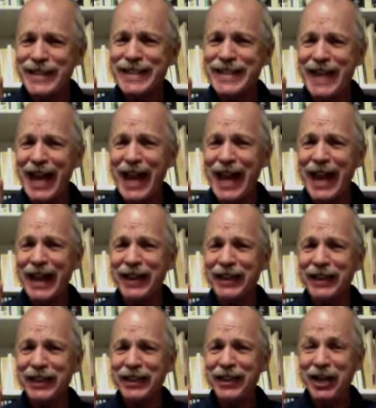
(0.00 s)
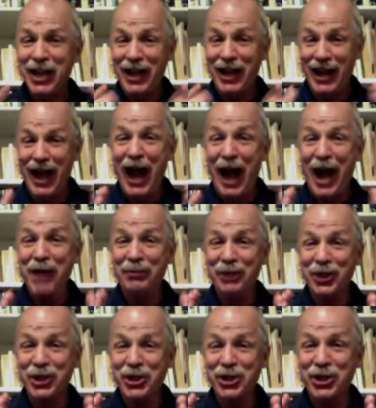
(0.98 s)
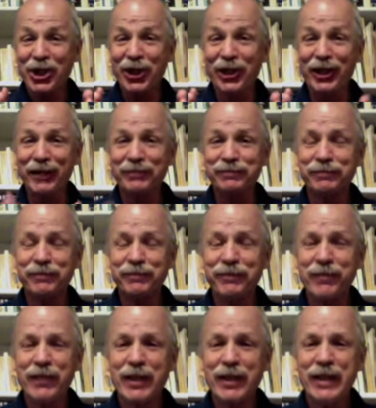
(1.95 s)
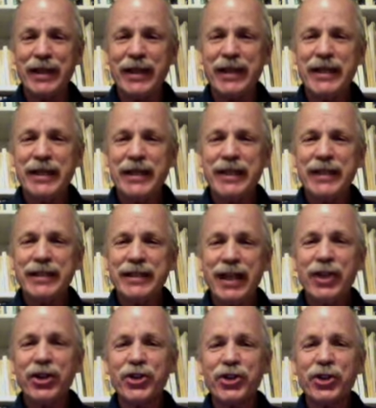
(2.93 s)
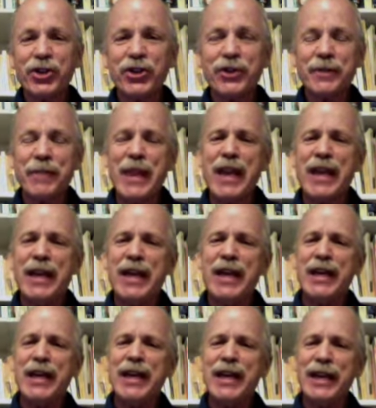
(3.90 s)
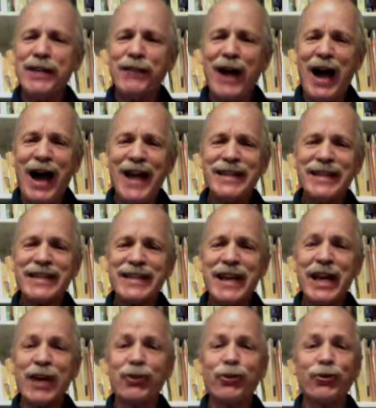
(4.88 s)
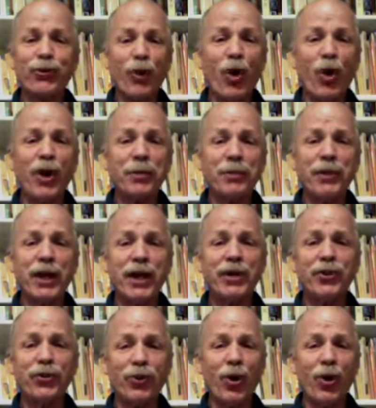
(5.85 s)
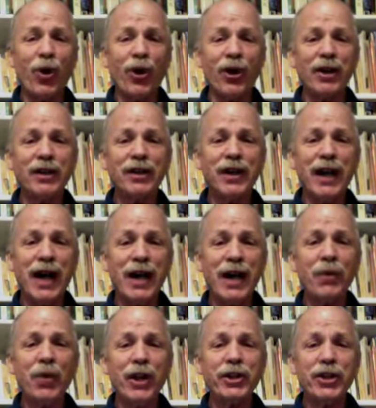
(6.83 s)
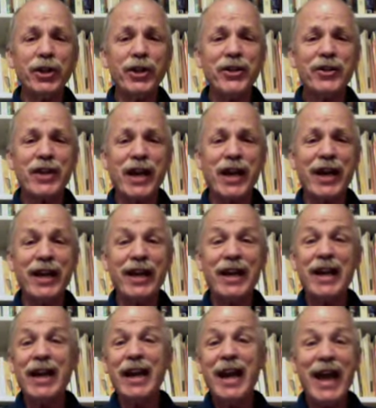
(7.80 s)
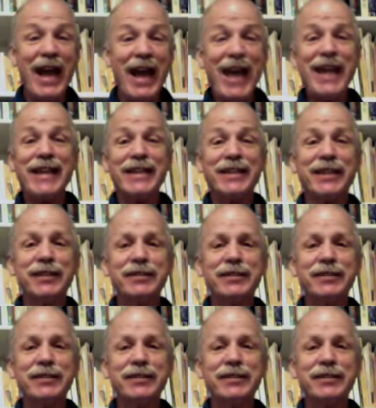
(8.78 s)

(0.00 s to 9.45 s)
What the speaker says: that? I'm going to show you. Tell your students, if I say 4 plus 4, I want you to say 8.